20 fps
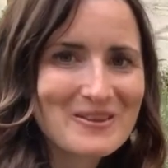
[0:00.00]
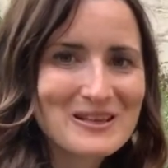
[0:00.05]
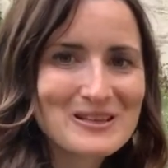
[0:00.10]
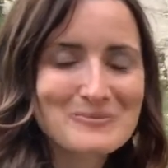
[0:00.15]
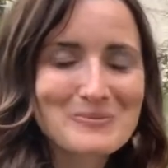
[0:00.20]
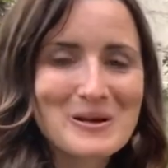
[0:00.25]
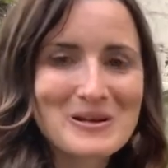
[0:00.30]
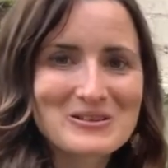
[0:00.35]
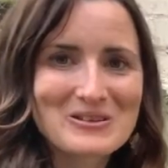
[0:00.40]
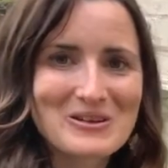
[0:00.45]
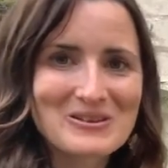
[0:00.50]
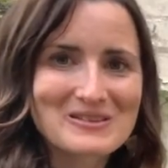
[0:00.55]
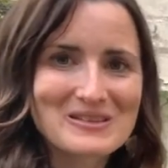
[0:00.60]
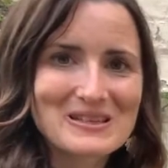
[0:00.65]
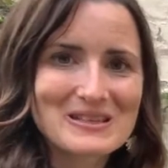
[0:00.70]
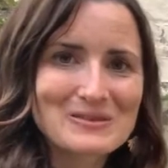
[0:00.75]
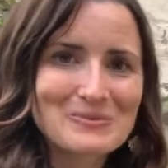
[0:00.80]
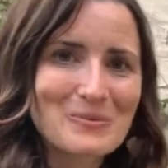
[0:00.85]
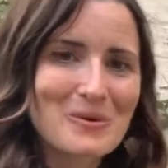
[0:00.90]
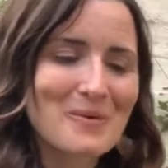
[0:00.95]
That's why I chose
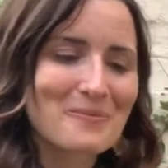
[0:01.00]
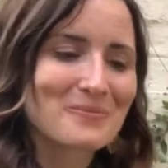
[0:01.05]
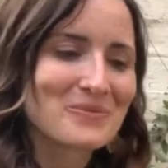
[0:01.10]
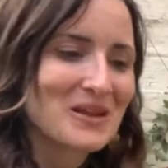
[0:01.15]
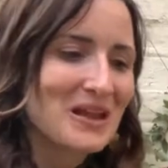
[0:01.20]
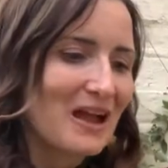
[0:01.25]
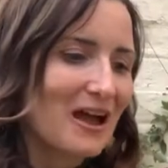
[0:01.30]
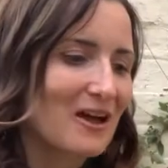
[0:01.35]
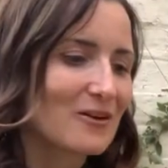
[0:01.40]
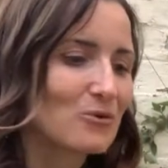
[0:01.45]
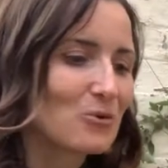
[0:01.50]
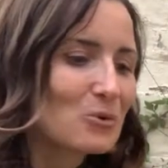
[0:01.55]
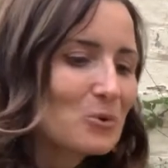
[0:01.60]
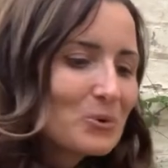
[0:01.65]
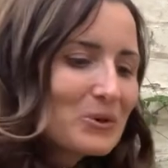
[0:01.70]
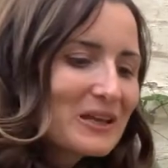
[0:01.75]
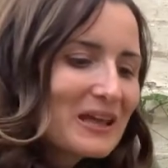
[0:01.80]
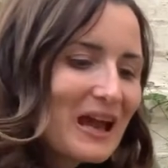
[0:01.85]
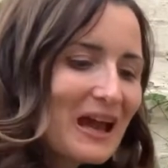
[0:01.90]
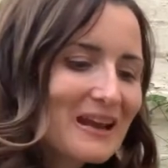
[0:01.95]
this one. And
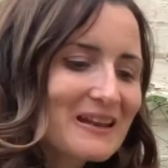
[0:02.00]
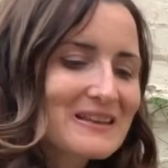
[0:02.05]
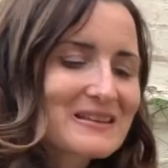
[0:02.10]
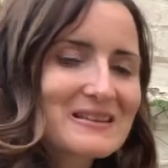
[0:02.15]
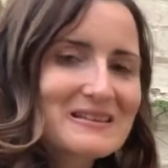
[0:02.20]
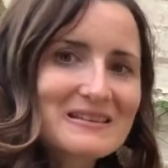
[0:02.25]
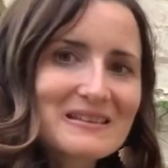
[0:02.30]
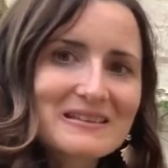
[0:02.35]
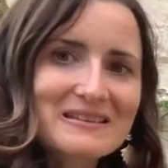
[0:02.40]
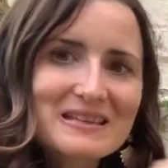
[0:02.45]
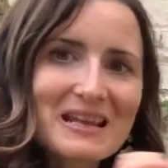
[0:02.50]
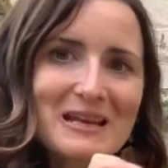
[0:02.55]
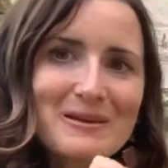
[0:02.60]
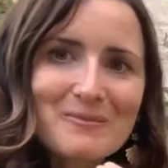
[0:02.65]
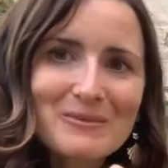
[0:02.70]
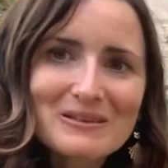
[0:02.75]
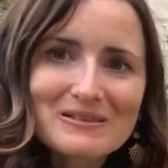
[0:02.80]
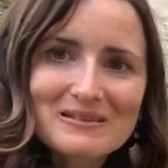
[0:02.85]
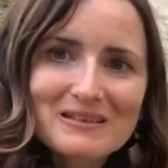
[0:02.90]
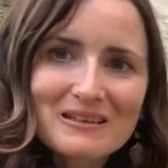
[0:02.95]
all the anthers and
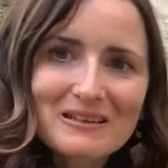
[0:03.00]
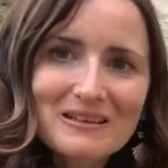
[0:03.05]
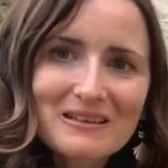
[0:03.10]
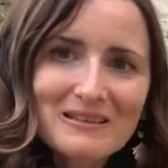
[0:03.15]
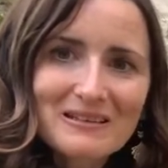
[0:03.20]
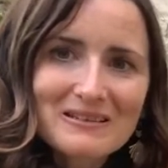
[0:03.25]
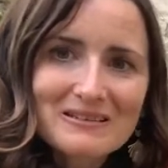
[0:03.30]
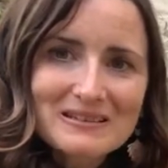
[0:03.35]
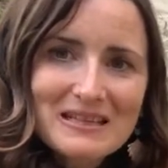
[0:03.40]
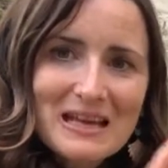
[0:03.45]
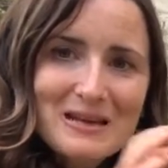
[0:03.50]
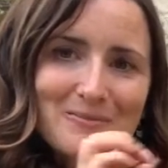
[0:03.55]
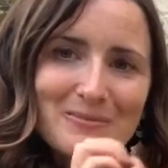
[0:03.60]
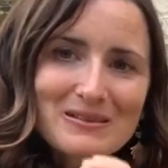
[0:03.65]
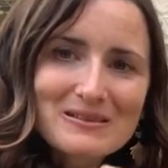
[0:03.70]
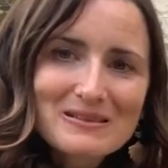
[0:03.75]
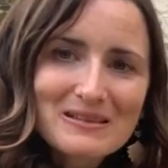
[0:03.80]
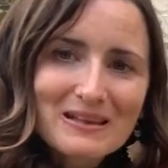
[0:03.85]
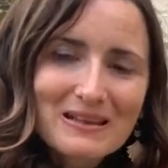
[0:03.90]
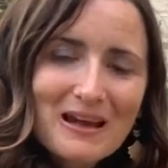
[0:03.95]

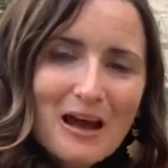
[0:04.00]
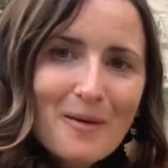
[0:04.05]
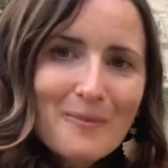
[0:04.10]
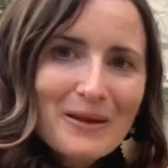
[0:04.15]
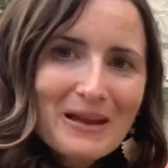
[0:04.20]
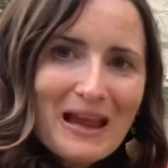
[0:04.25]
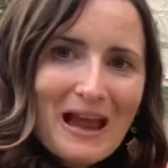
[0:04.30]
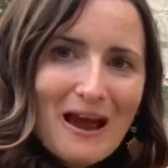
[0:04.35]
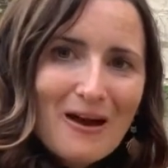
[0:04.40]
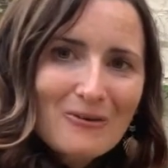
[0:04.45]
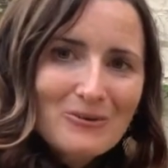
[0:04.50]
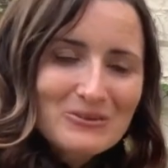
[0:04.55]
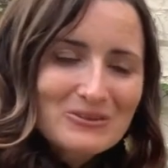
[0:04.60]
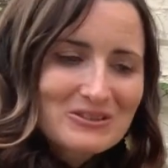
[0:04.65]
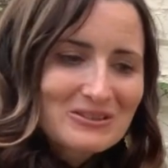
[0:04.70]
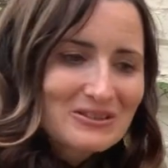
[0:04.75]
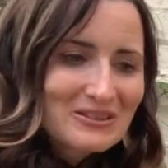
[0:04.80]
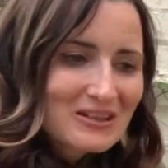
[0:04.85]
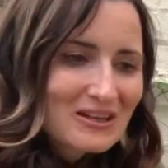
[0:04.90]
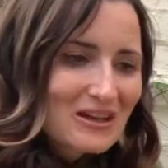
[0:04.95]
stamens are coming
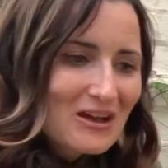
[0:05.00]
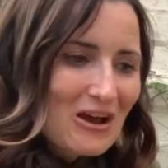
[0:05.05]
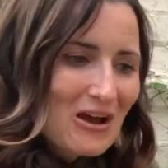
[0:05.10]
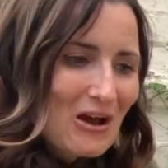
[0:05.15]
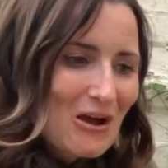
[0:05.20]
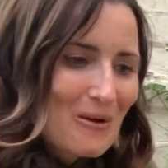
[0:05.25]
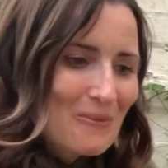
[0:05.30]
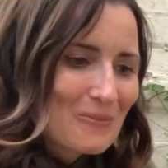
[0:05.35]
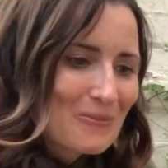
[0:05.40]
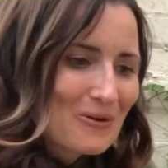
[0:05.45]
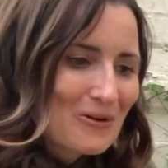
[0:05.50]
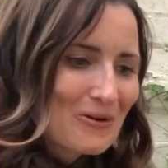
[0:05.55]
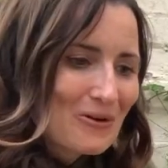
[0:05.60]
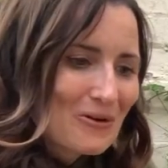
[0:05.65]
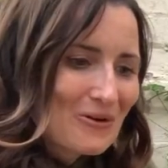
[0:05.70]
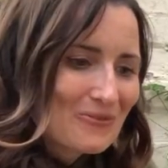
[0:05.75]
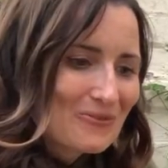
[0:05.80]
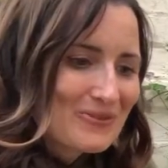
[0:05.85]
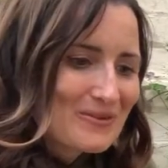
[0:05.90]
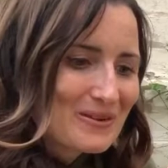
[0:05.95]
out of
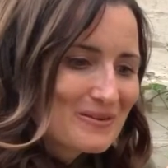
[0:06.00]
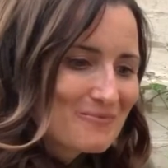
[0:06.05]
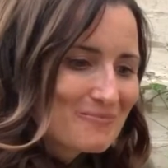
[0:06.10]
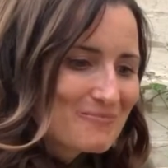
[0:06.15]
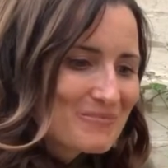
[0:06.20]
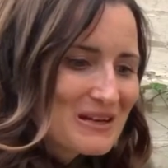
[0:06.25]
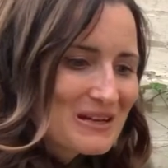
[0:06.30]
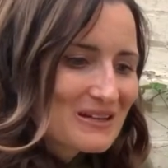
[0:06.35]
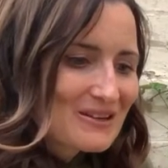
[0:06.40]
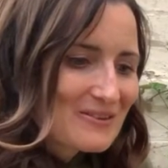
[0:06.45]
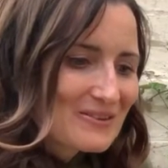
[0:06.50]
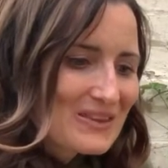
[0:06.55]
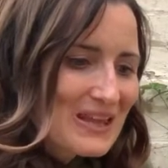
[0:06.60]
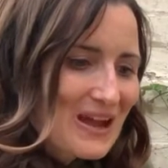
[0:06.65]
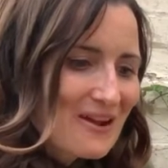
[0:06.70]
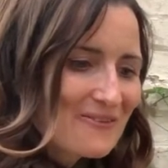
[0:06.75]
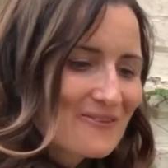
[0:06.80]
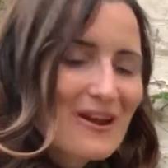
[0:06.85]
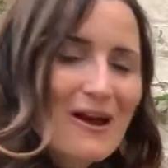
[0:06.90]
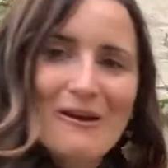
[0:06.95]
the middle of
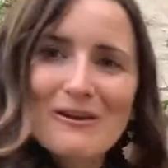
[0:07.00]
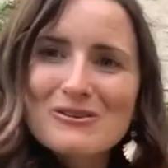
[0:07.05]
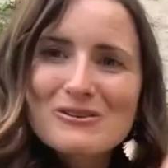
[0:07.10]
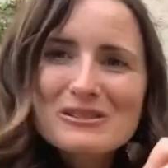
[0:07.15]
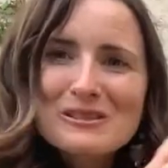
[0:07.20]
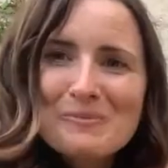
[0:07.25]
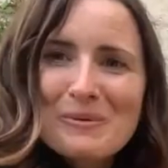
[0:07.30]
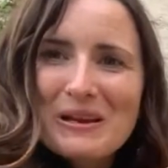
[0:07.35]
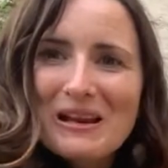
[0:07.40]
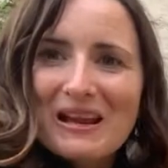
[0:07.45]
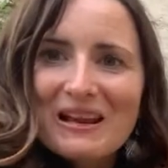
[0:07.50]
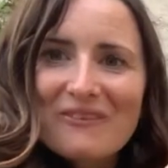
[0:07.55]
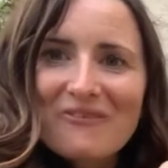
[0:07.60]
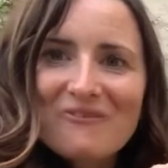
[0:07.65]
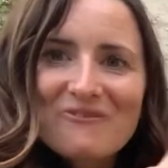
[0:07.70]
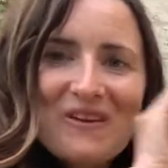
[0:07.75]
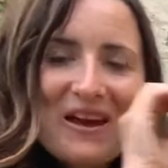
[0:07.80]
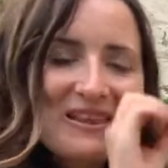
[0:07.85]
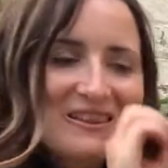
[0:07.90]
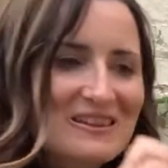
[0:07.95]
that flower. It looks a bit like
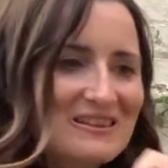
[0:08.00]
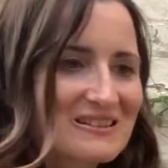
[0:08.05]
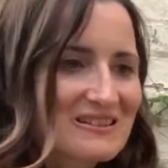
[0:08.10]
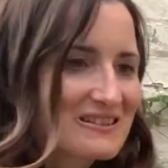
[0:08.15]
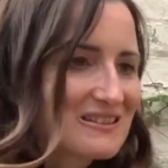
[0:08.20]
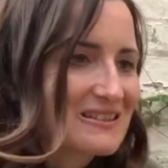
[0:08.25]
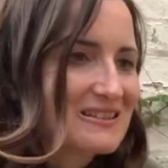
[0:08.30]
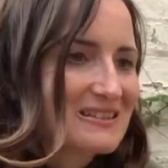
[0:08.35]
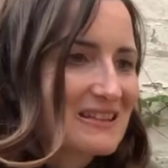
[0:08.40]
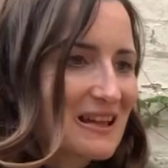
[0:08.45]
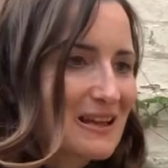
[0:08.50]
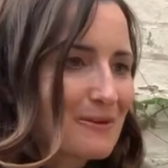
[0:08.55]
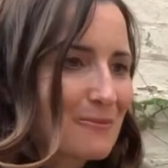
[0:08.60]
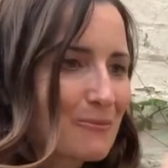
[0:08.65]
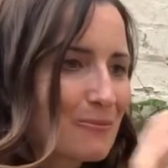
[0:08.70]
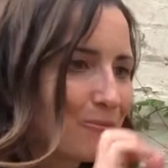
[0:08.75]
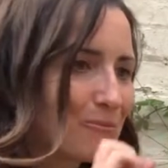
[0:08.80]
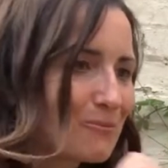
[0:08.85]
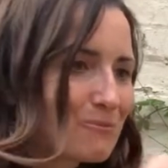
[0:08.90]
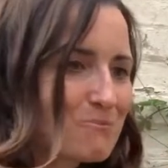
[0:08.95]
feathers just like
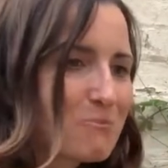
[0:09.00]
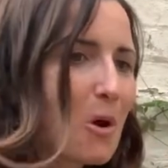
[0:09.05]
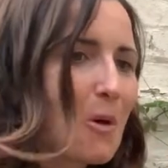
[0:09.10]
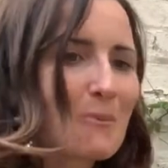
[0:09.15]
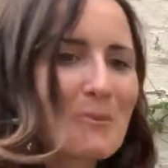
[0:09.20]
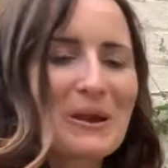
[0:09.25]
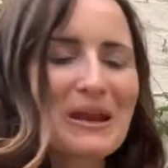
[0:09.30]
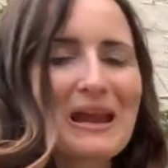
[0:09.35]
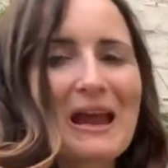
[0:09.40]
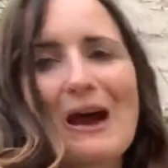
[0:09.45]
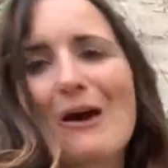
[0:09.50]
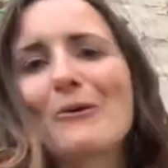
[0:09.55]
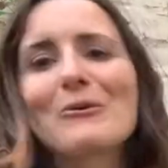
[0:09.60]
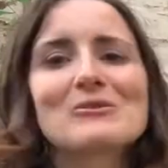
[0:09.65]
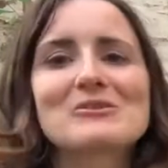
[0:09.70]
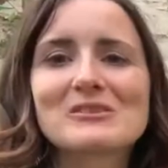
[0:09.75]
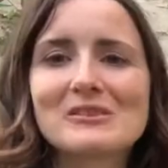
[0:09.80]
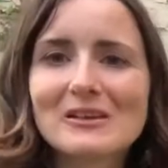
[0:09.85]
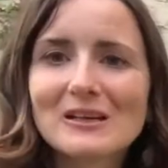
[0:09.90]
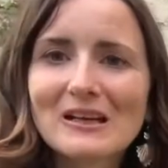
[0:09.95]
popping
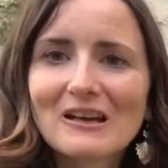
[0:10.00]
out.